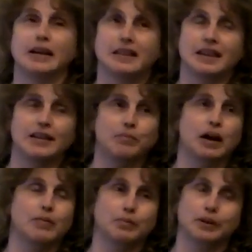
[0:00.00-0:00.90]
I think,
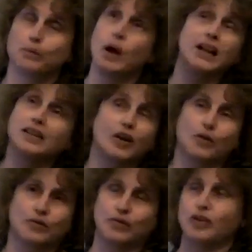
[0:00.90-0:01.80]
probably well
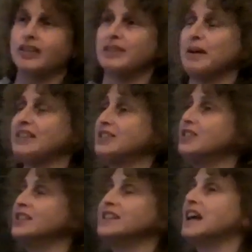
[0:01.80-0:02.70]
known for in
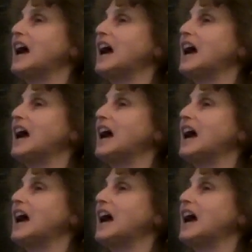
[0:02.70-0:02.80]
Massachusetts,